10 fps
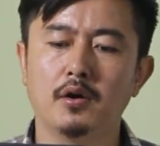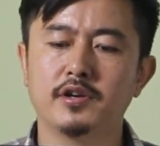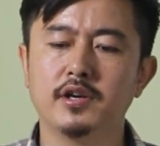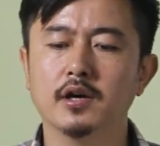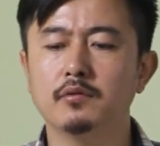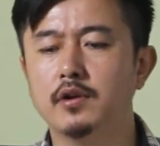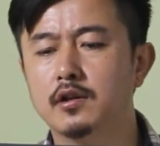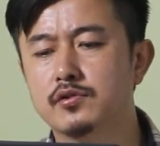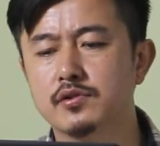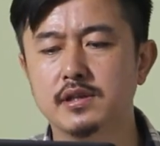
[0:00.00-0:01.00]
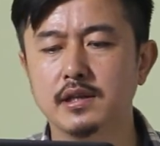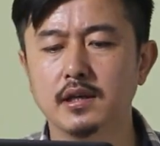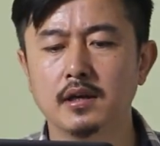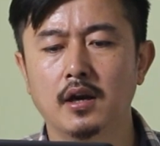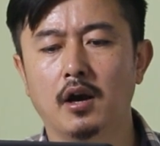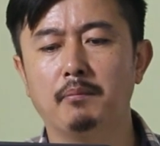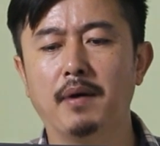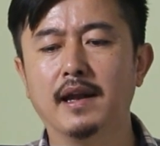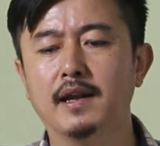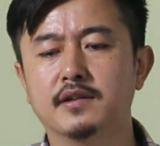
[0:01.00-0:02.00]
Here we also see a
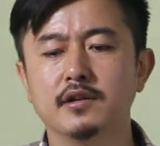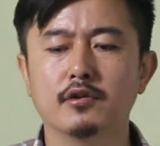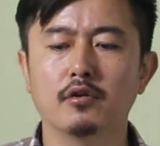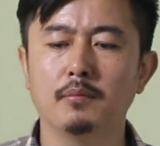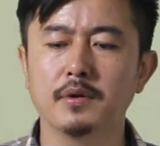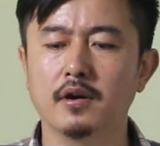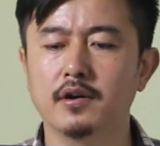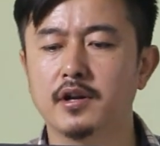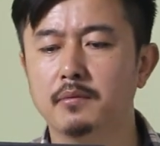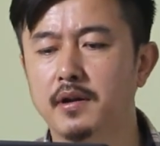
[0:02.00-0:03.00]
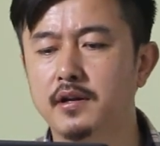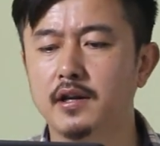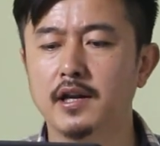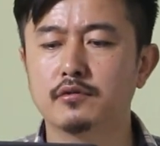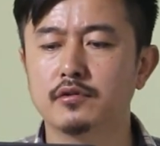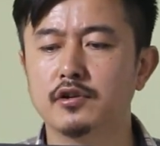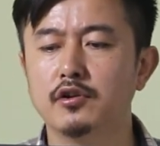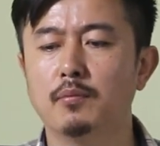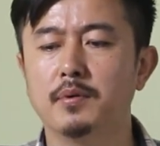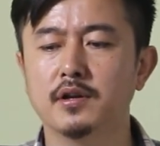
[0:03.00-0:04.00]
bilateral economic agreement led to the
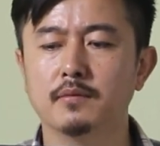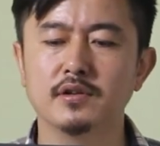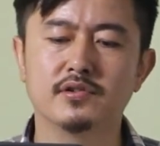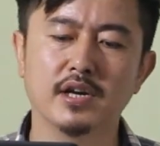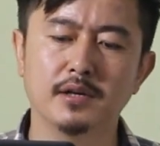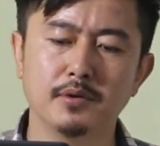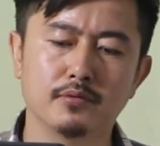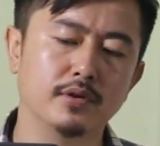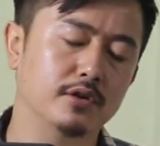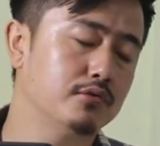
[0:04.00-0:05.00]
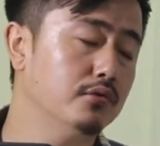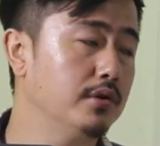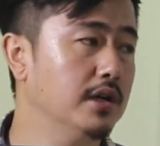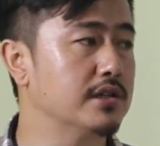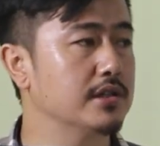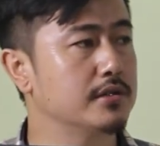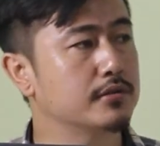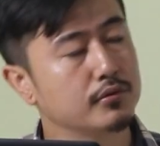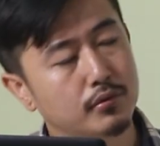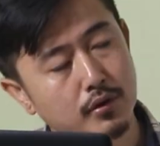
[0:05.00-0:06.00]
reopening of the trade between the two nations.
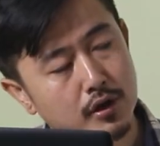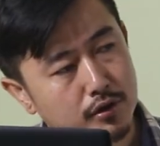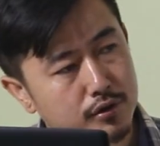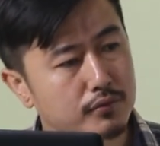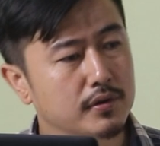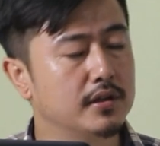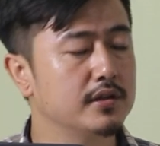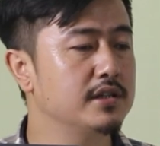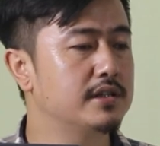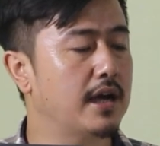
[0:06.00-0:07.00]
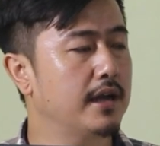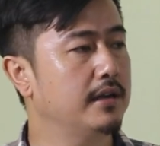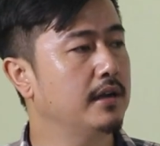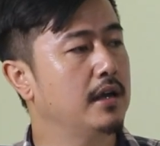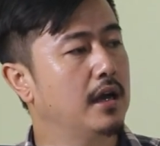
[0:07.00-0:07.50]
So during the detent,